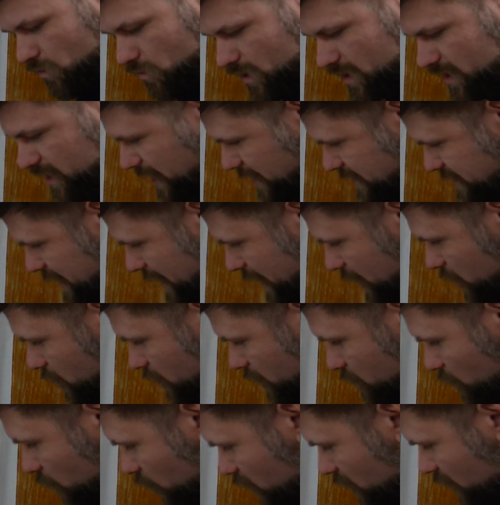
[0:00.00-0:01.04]
with a Deco.
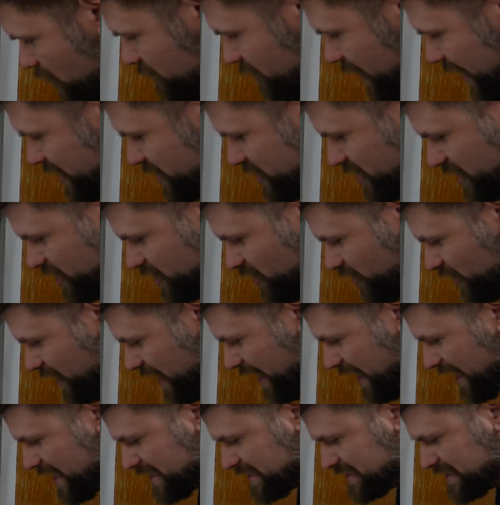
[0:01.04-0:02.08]
And what I've actually gone
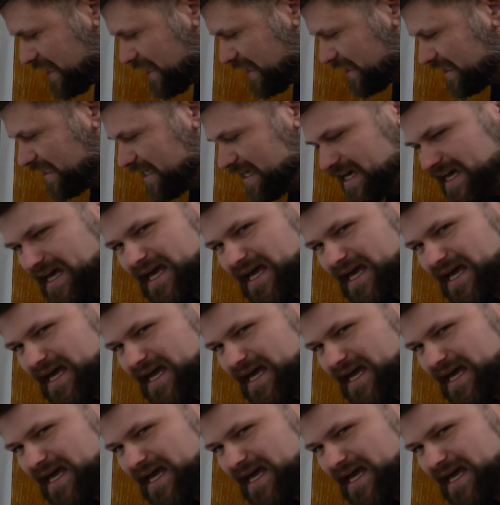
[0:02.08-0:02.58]
ahead and done